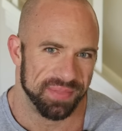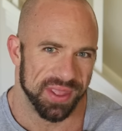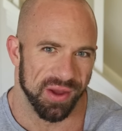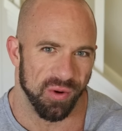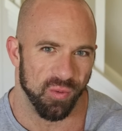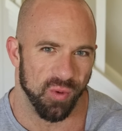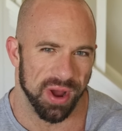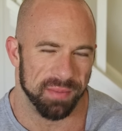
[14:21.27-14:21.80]
you
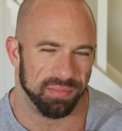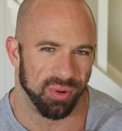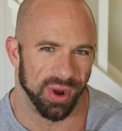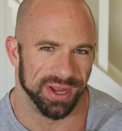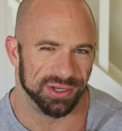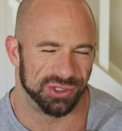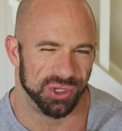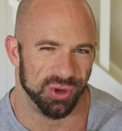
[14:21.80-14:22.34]
know
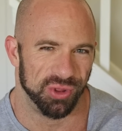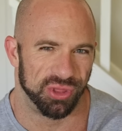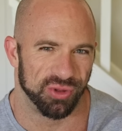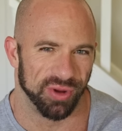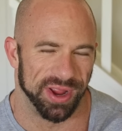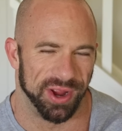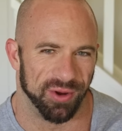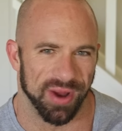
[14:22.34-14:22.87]

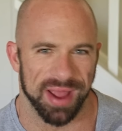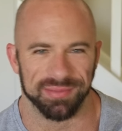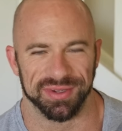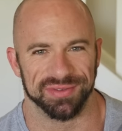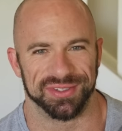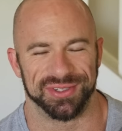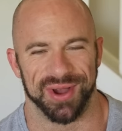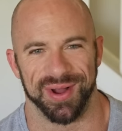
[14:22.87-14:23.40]
1.23 grams
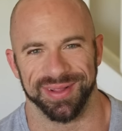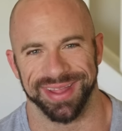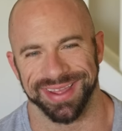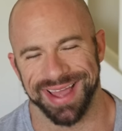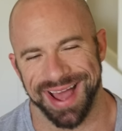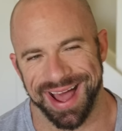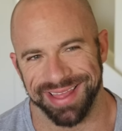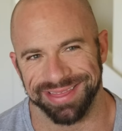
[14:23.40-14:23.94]
of salt
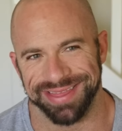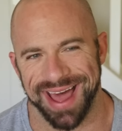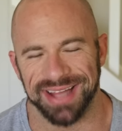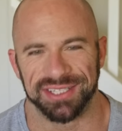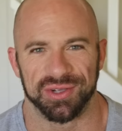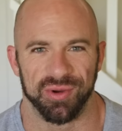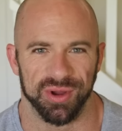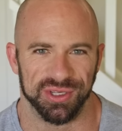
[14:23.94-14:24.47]
like
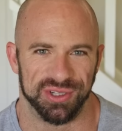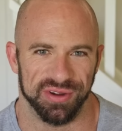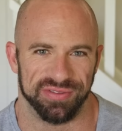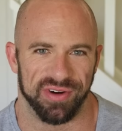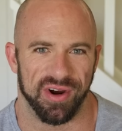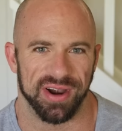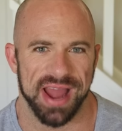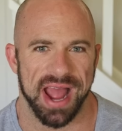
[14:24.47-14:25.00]
that's going too
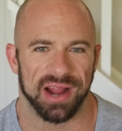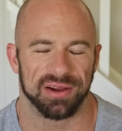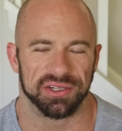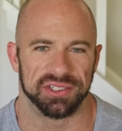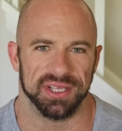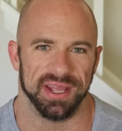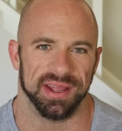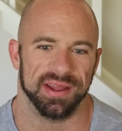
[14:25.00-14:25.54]
far in
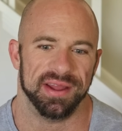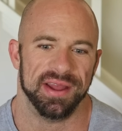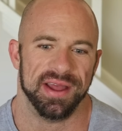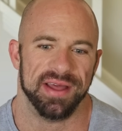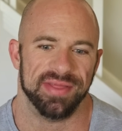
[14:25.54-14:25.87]
accuracy